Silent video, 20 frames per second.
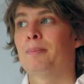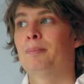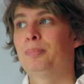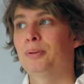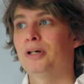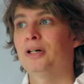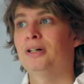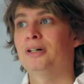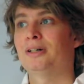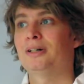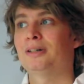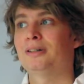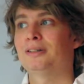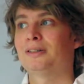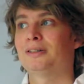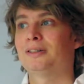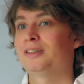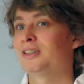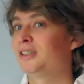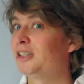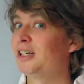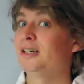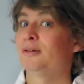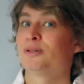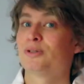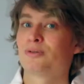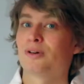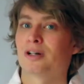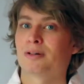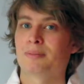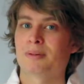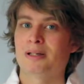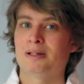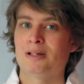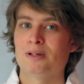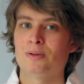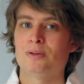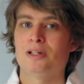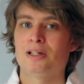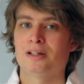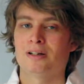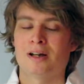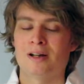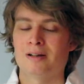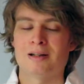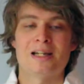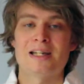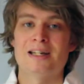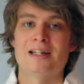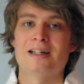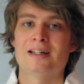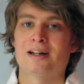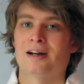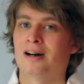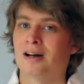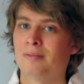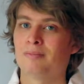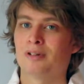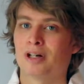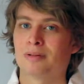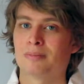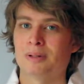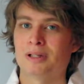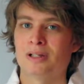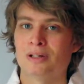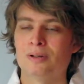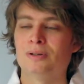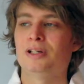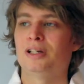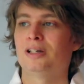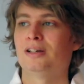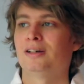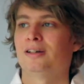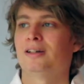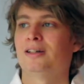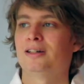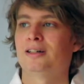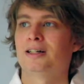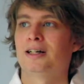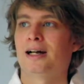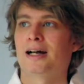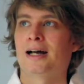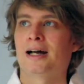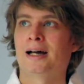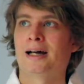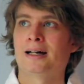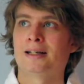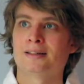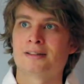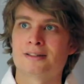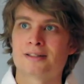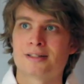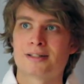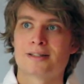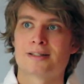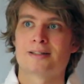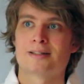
But she was rugby union uh, league, I'm rugby union, and